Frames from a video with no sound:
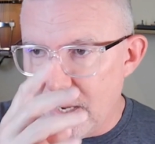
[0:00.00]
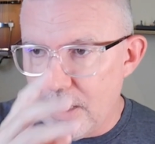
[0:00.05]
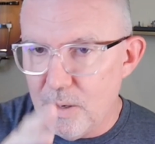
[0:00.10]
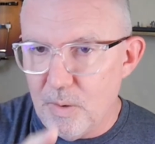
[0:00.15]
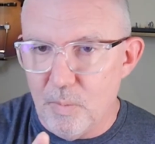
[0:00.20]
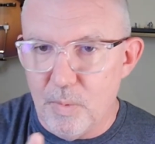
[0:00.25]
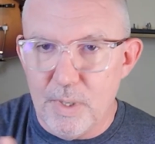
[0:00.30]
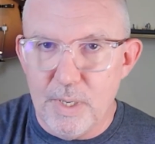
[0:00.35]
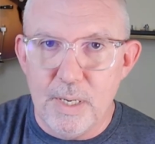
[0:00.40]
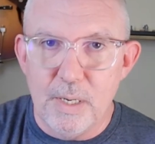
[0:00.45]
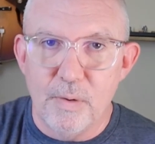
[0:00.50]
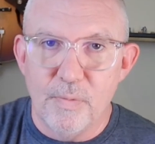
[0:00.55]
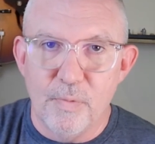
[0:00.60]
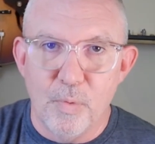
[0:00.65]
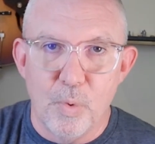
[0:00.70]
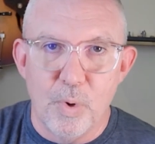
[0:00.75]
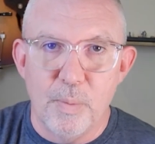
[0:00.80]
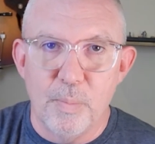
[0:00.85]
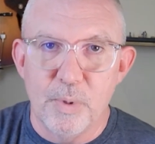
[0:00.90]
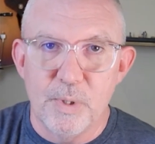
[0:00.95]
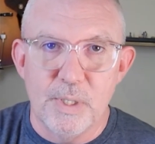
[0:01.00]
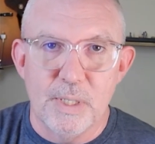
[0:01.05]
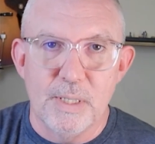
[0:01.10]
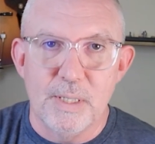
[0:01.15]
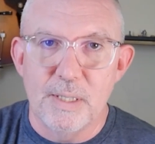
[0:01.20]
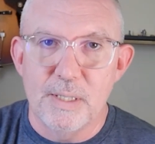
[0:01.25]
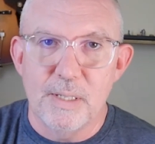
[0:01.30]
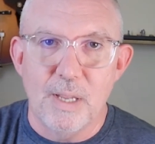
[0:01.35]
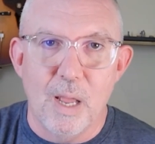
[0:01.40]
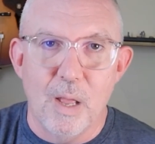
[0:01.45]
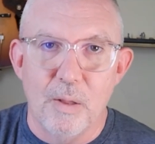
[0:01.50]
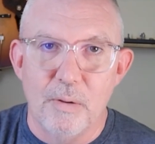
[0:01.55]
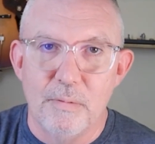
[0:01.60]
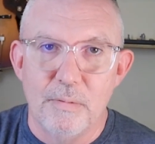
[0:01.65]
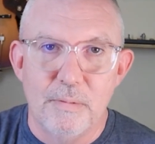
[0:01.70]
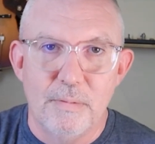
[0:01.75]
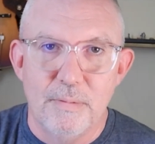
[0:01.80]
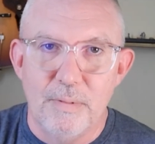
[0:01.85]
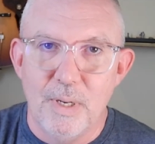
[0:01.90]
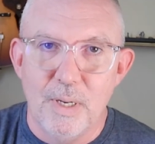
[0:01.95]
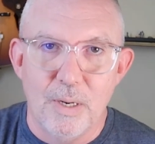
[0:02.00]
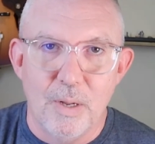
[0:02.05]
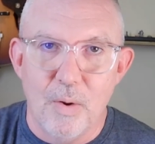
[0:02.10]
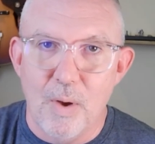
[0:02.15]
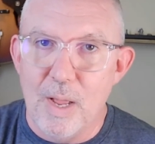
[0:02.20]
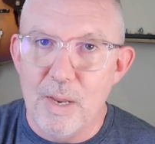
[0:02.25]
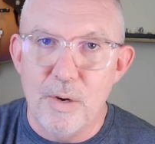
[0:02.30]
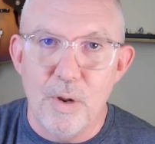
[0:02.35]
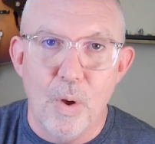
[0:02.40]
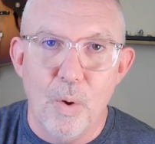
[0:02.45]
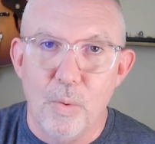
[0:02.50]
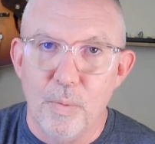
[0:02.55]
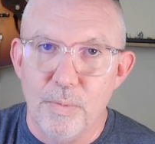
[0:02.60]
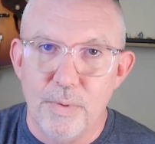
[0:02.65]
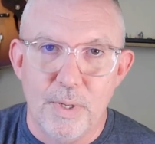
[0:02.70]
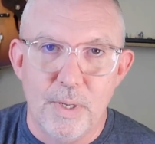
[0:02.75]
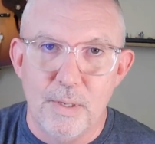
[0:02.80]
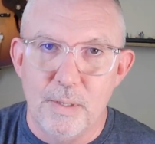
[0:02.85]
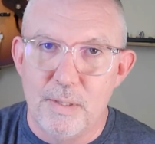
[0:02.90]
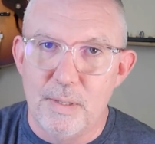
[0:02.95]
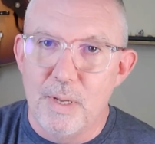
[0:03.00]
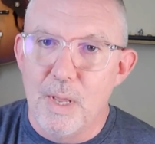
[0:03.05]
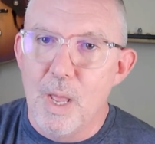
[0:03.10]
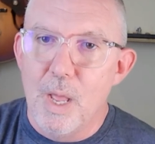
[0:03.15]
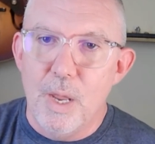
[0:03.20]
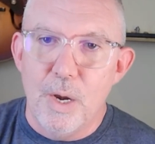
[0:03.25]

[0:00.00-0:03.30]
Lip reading: I don't want to eat a 40% discount. I don't.